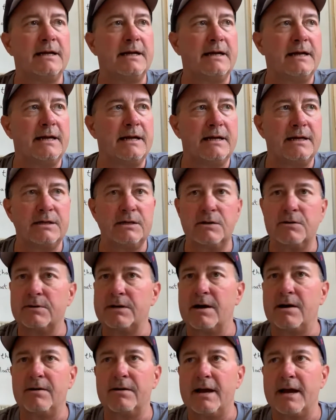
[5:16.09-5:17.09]
and going
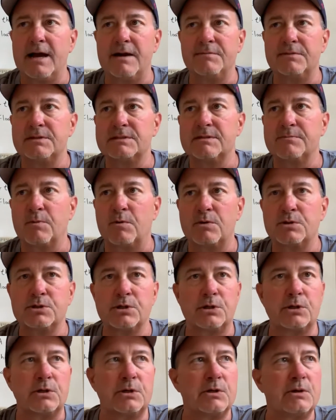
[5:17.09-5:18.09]
out and having some hors
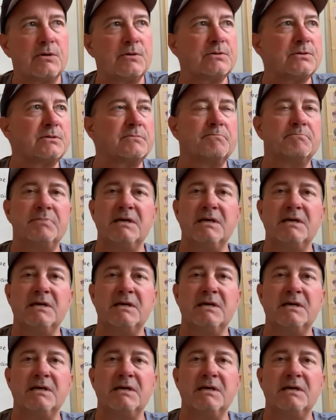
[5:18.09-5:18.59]
d'oeuvres,